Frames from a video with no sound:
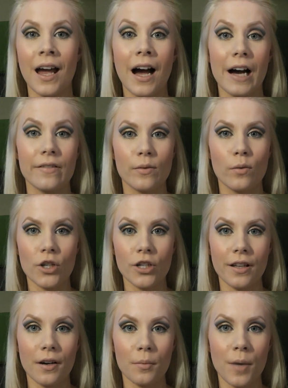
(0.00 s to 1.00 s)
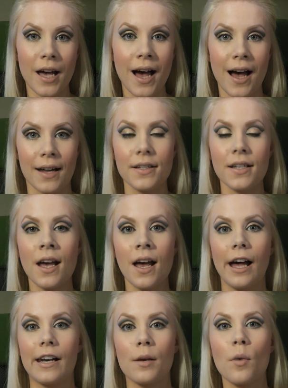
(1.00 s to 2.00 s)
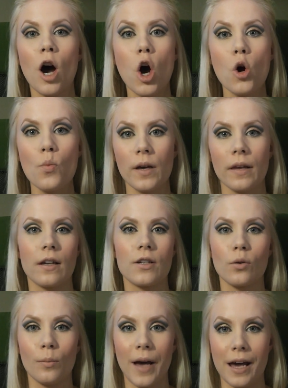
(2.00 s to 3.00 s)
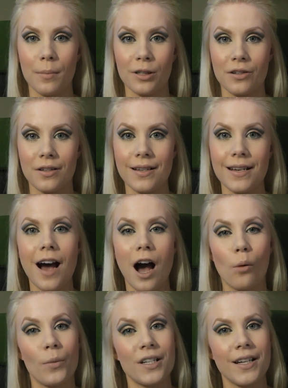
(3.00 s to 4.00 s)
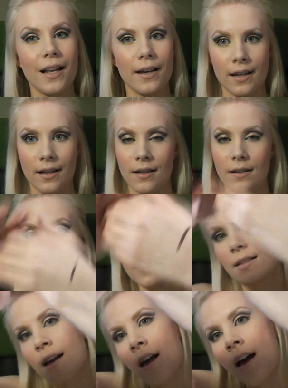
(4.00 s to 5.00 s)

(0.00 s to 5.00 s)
I've swatched it on my hand, and I'm hoping that you'll be able to see how metallic it looks.